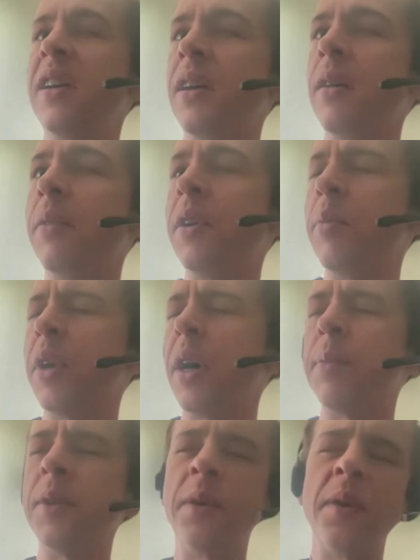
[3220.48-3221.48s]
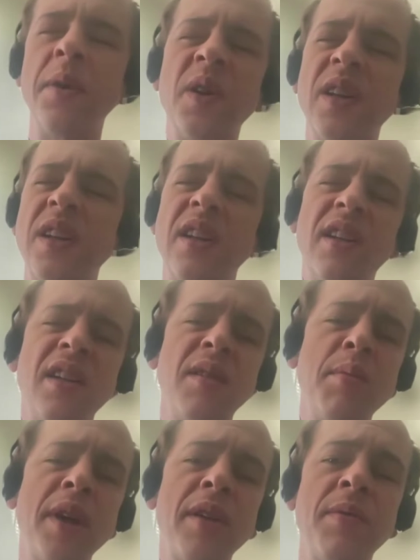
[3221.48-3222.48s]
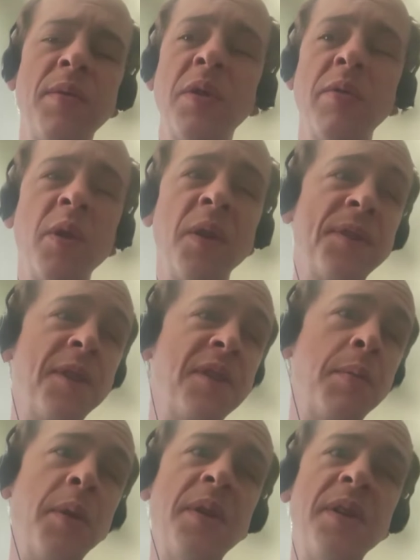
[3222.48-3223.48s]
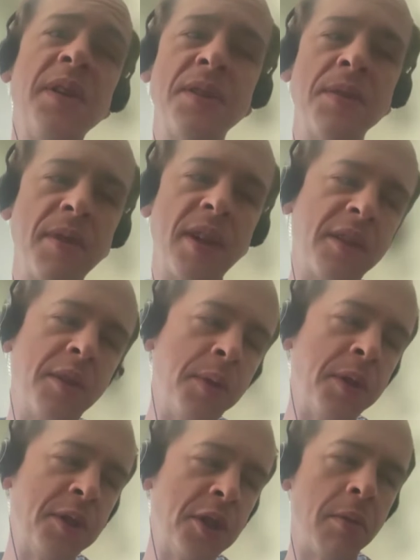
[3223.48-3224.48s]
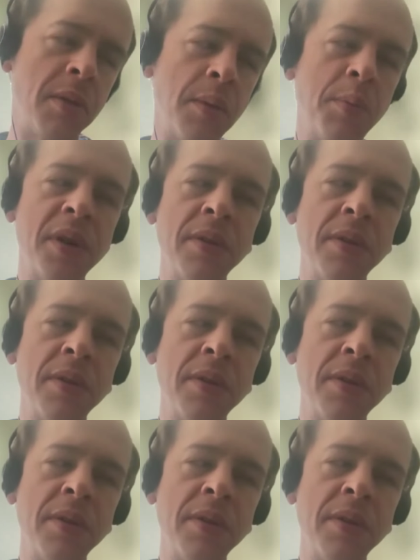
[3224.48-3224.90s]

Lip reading: a very popular metaphor for accessibility is, in fact, the wheelchair ramp.